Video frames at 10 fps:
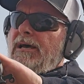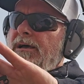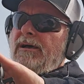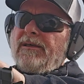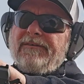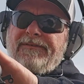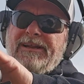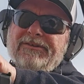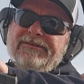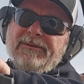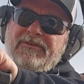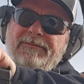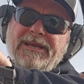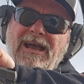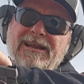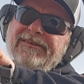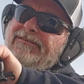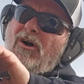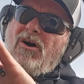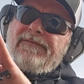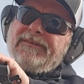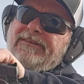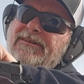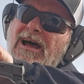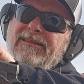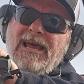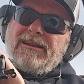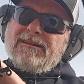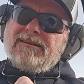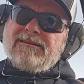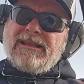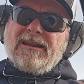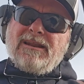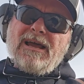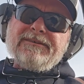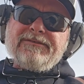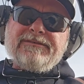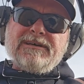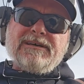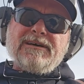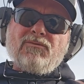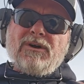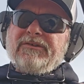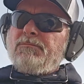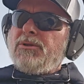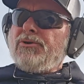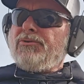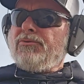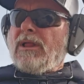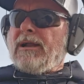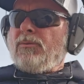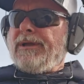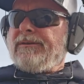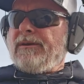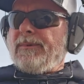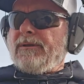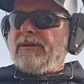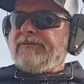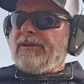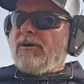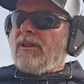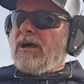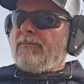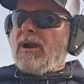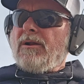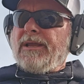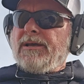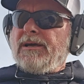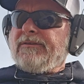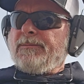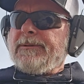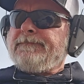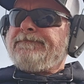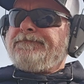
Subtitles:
The finish seems to be kind of soft. It's not that nice rust blue like we typically see on a lot of Browning guns. But,